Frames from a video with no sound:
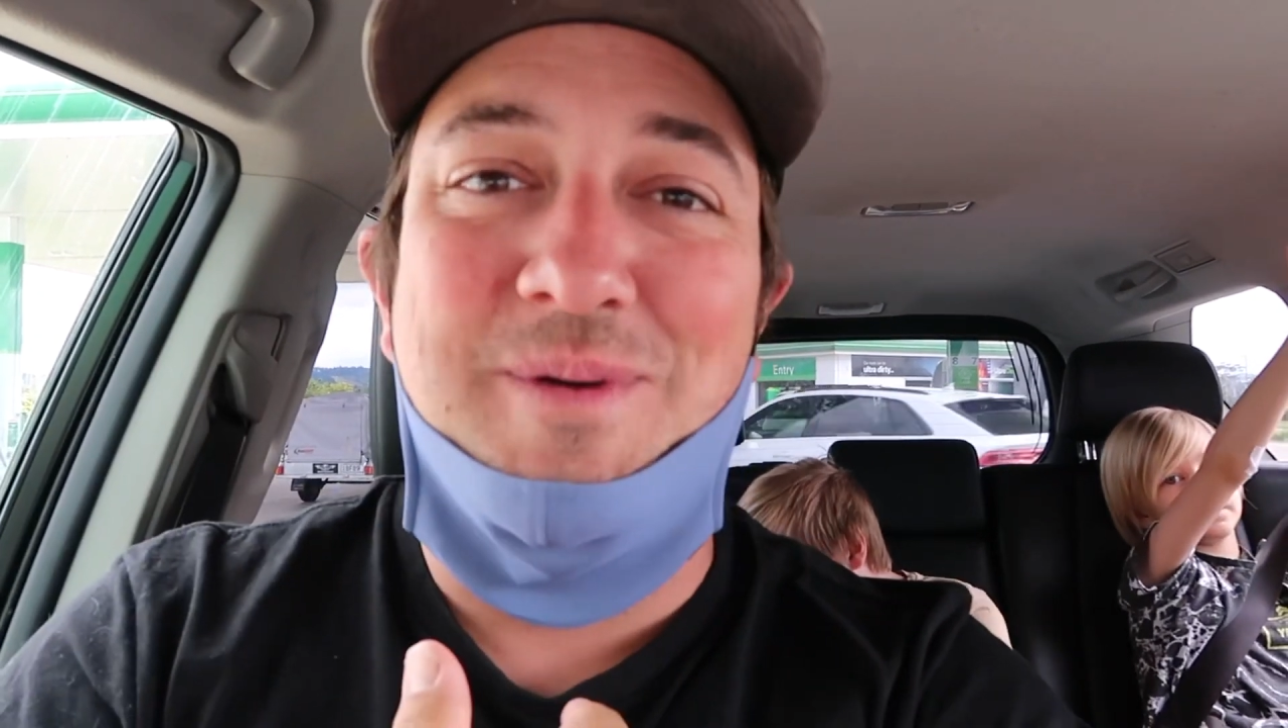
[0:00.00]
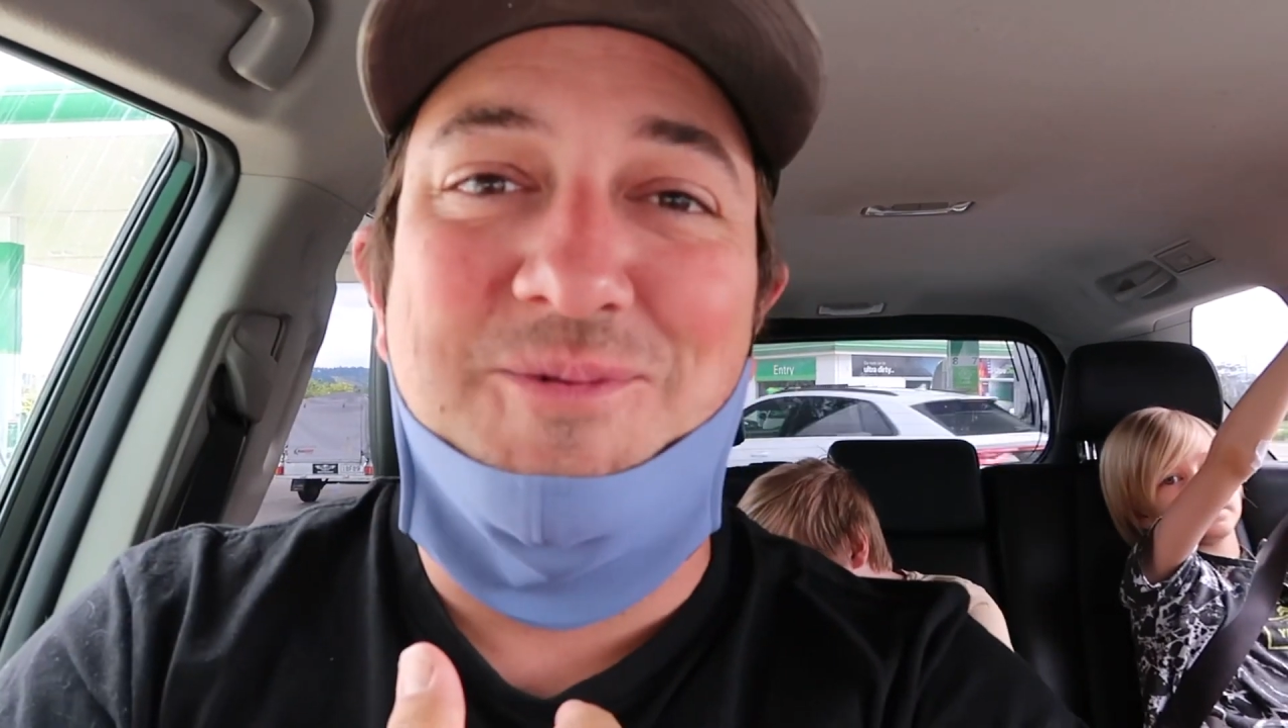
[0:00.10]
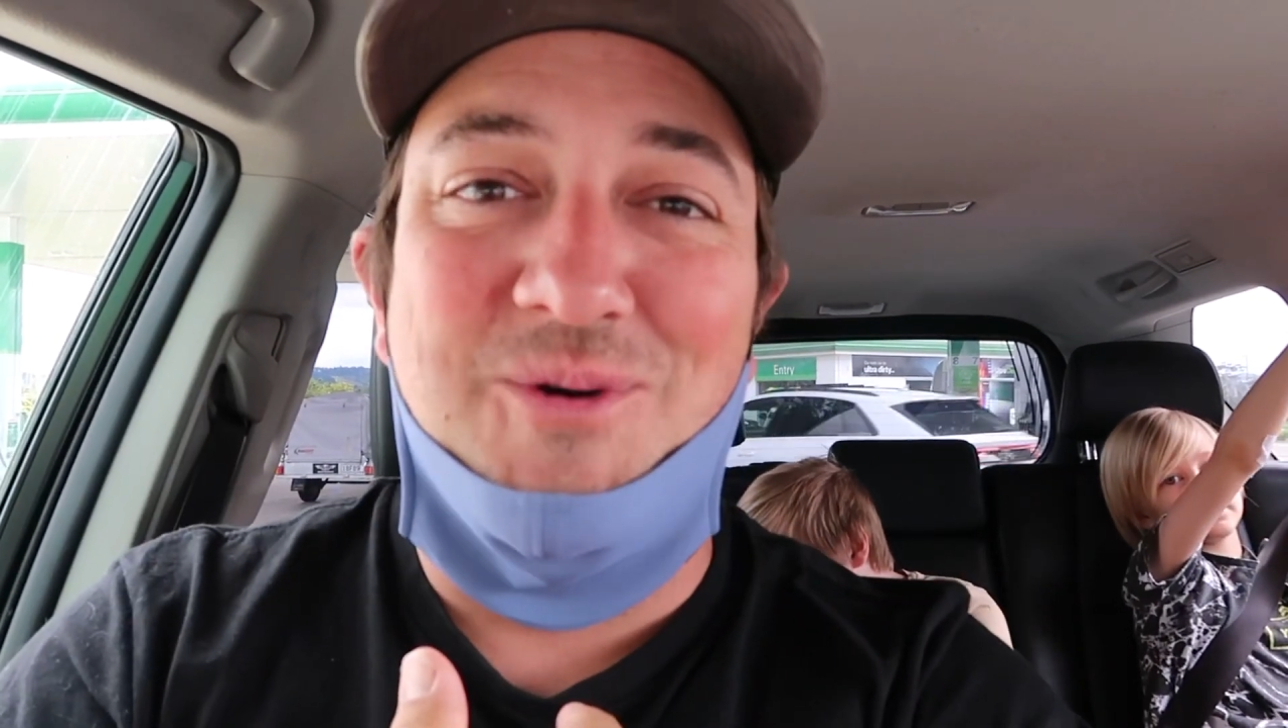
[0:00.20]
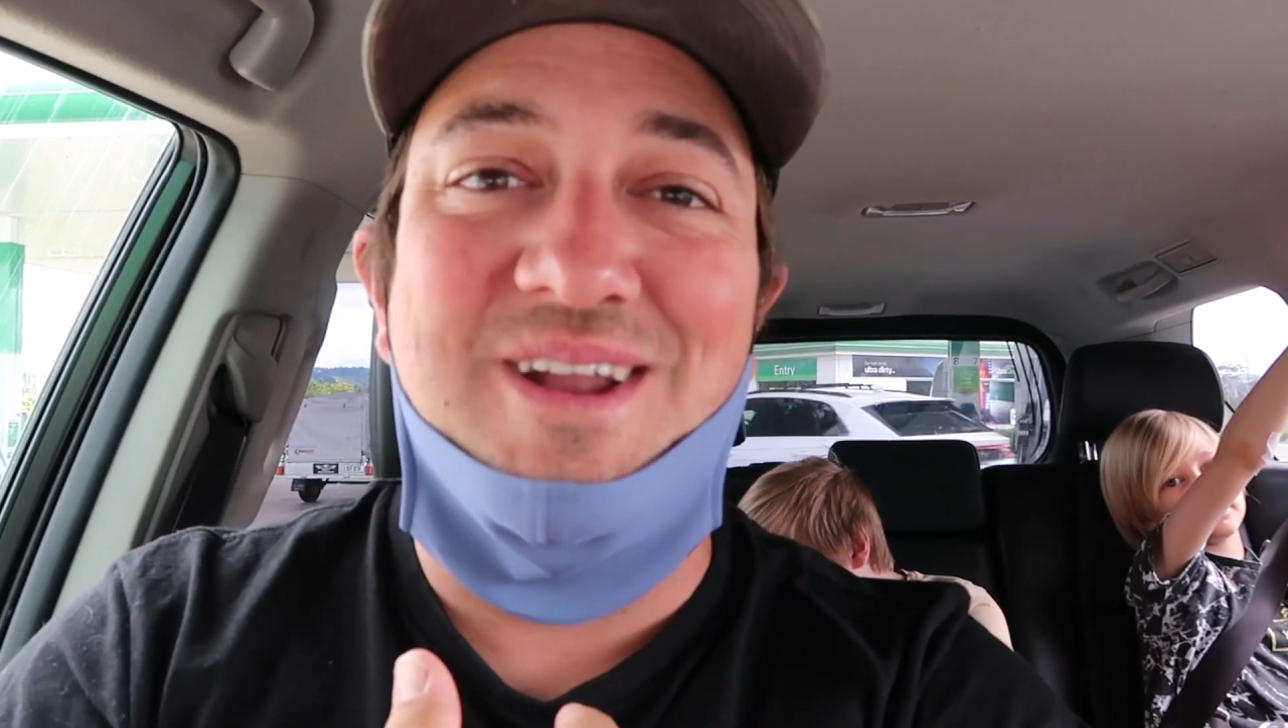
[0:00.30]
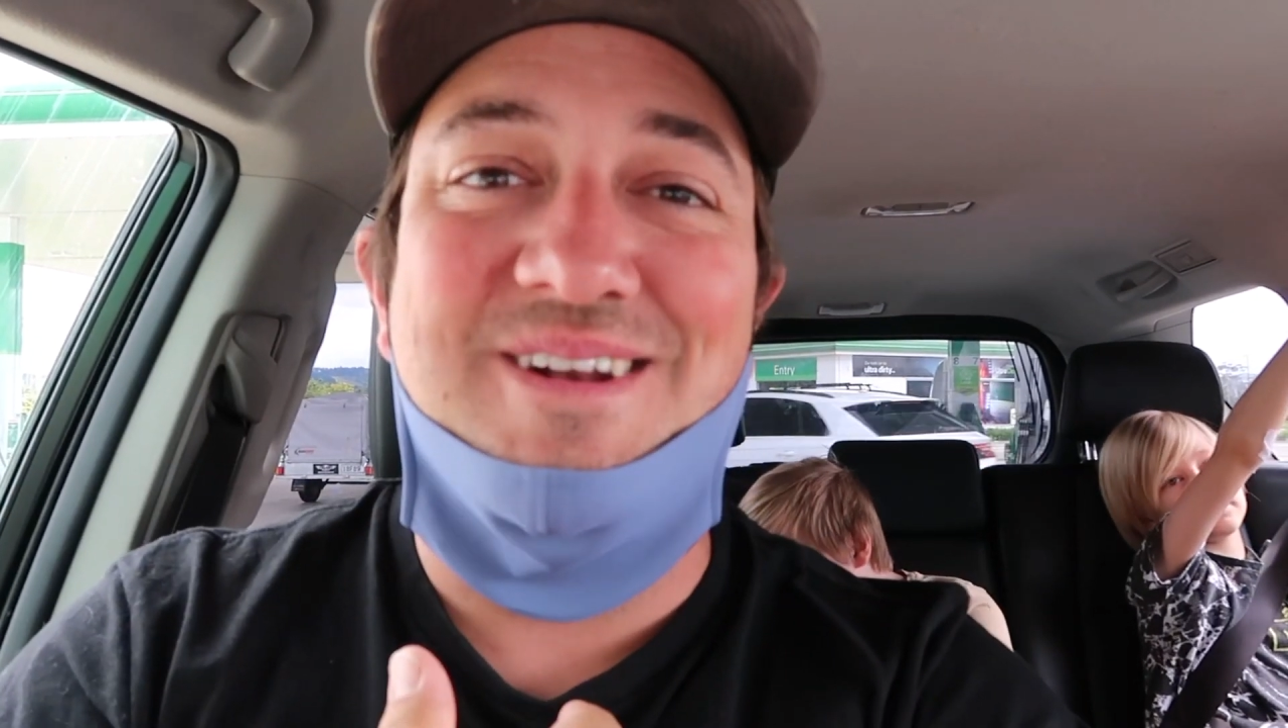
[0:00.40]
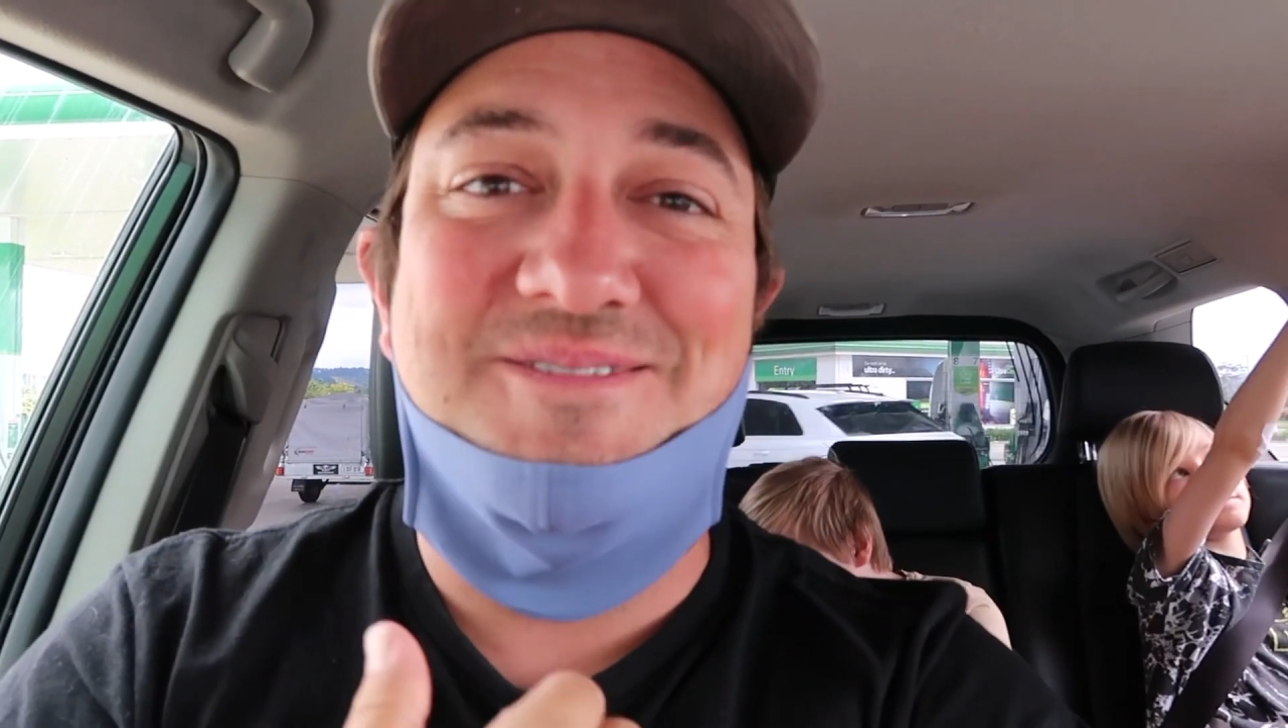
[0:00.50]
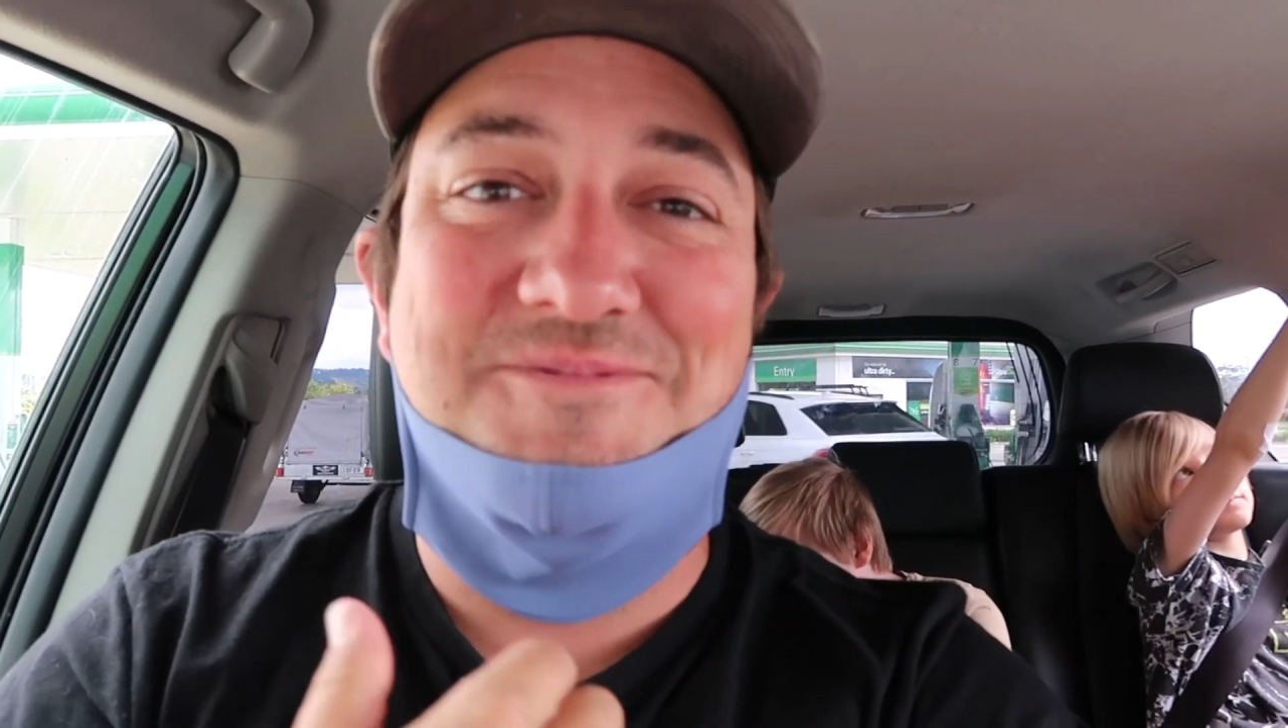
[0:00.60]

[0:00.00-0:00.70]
me what